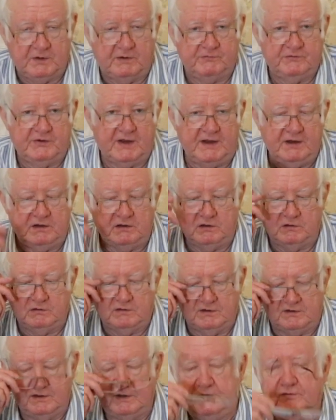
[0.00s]
I've taken a look
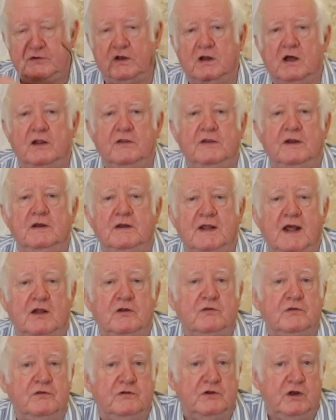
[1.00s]
at this and I think the
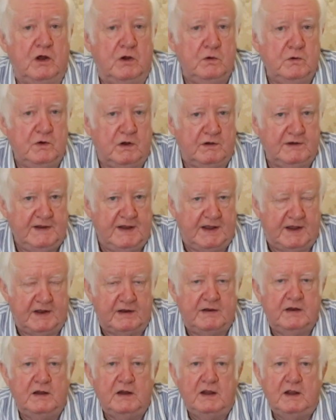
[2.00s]
answer is no, not
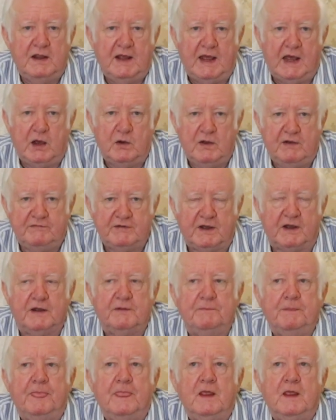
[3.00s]
yet. However,